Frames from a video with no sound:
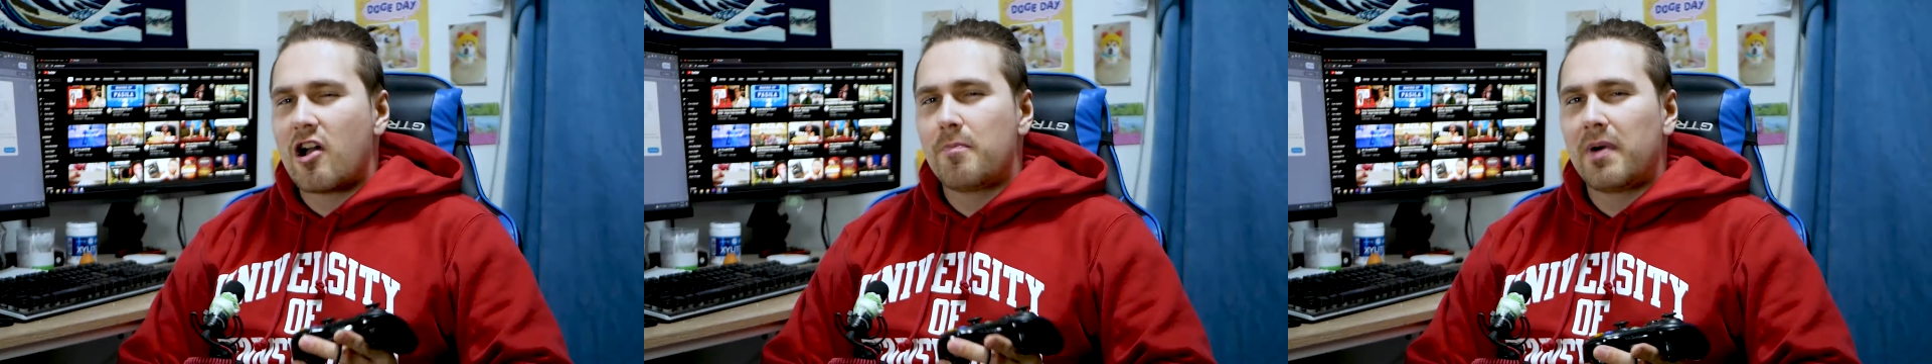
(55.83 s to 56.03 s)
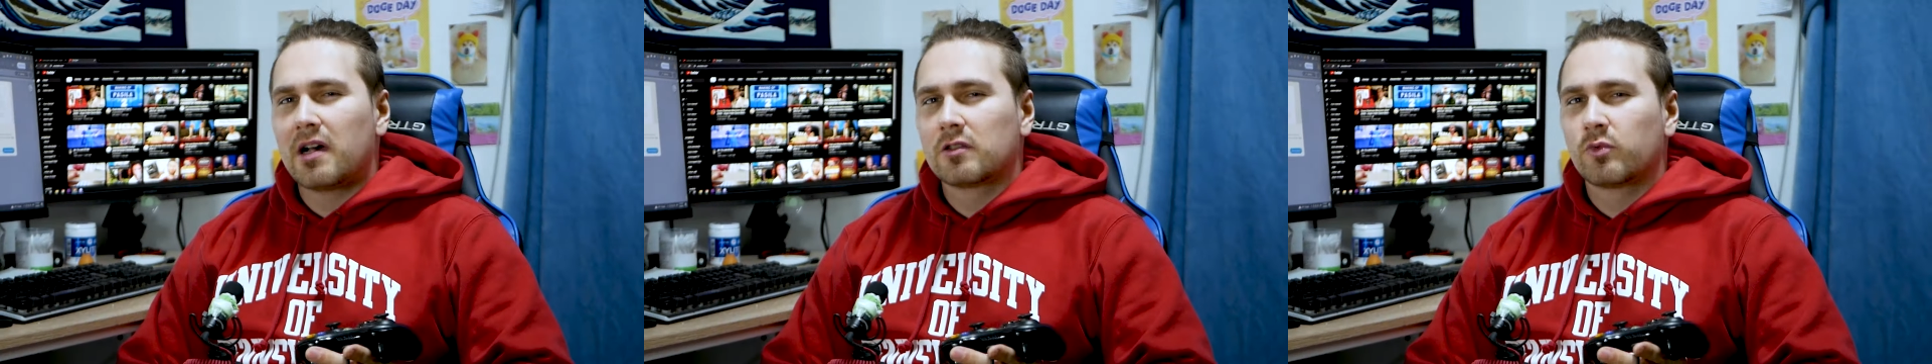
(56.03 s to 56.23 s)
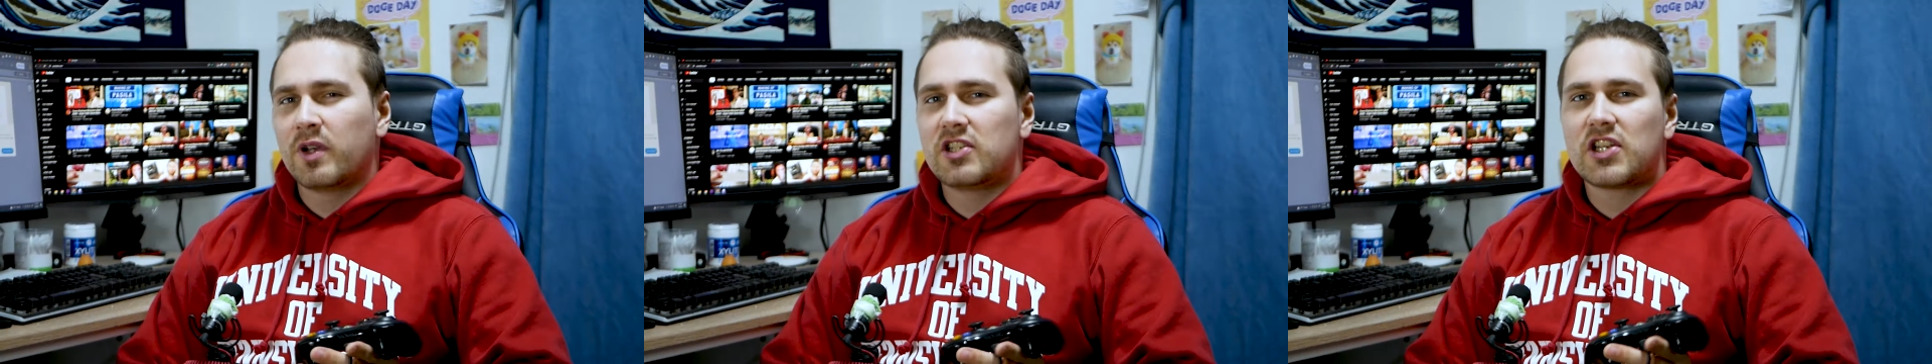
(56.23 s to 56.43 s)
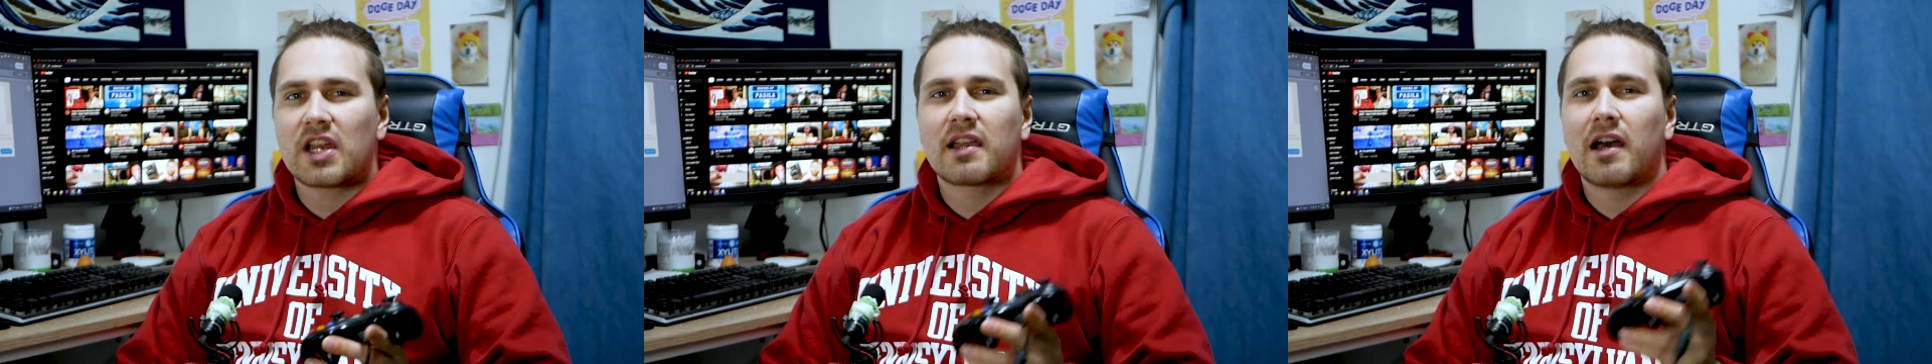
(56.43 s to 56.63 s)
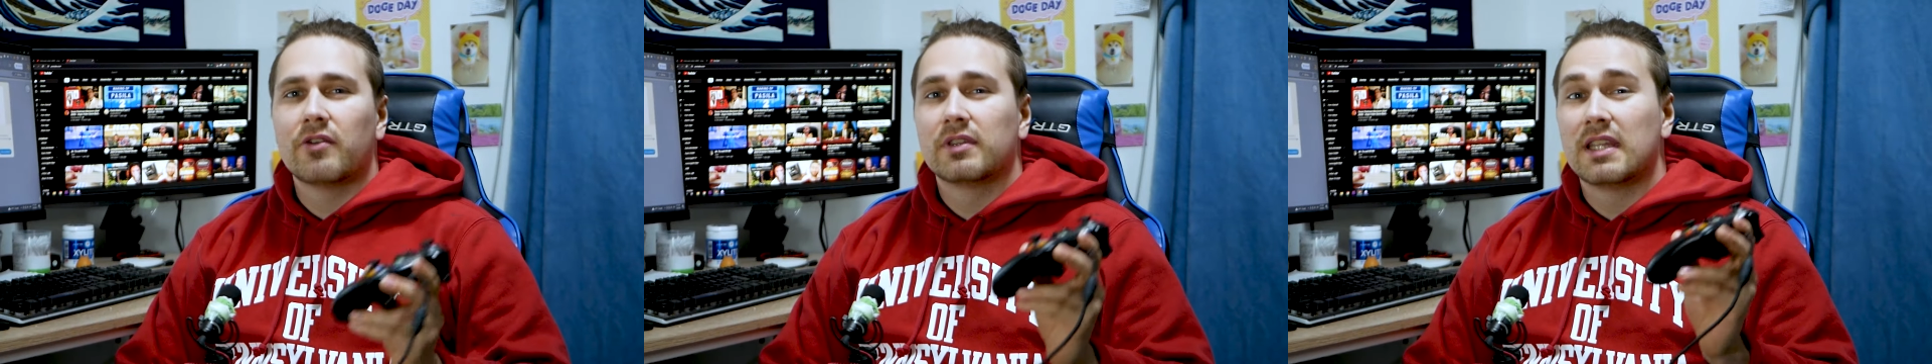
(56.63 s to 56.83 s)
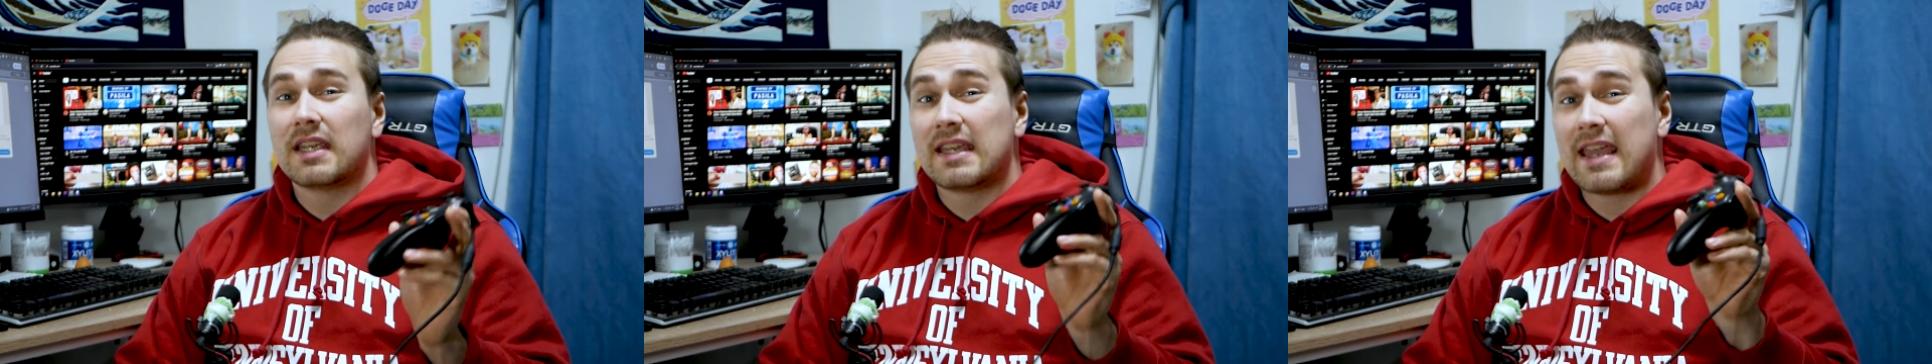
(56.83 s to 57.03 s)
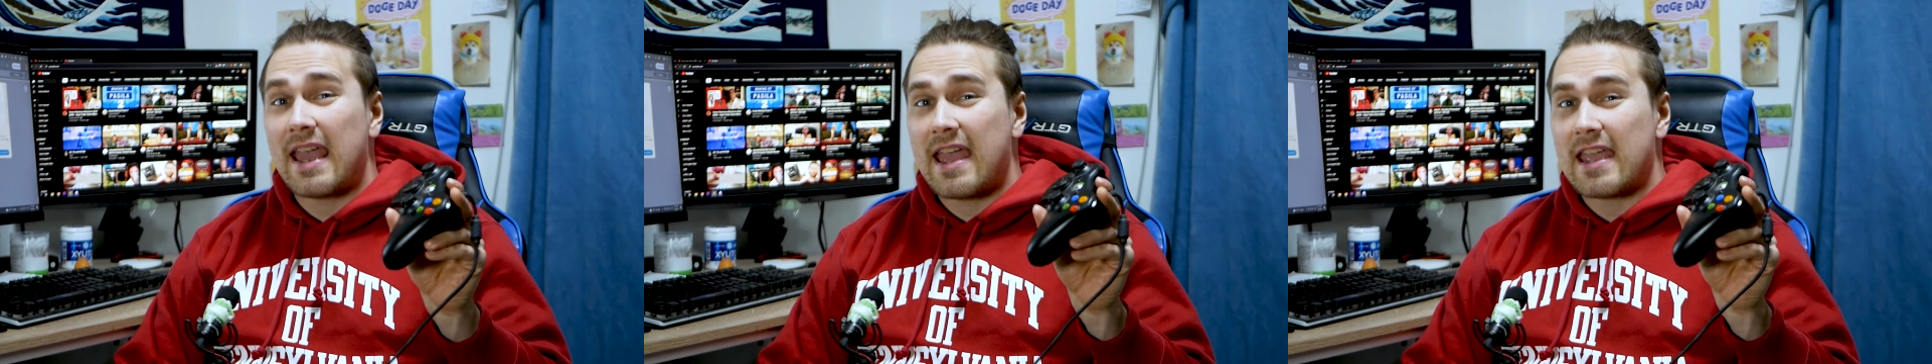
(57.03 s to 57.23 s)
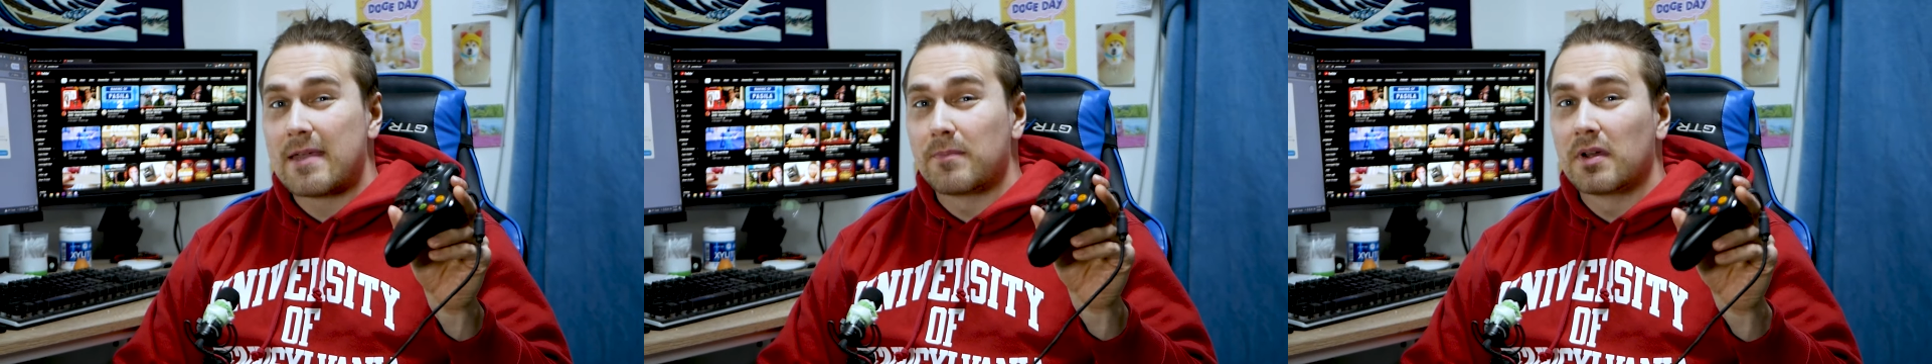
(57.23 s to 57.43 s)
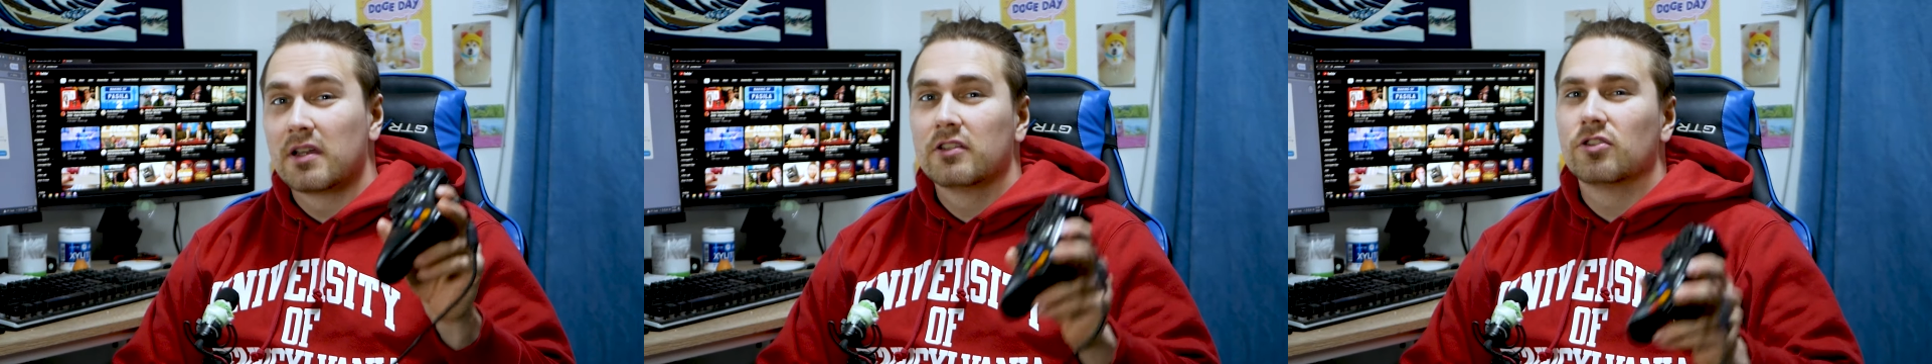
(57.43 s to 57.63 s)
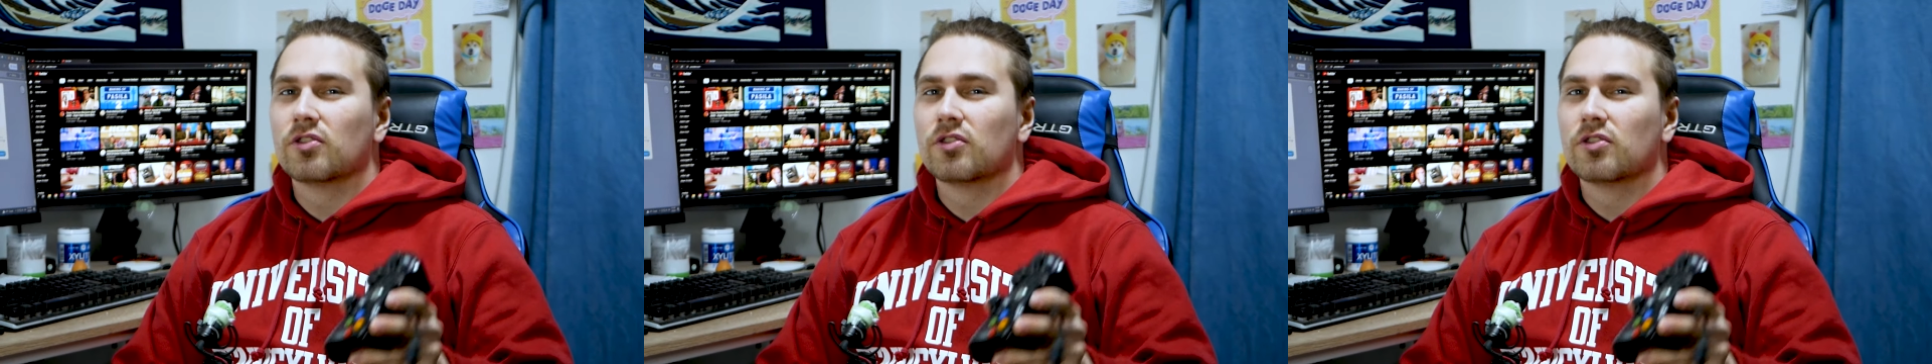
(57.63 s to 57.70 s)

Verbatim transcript: how about we check out the game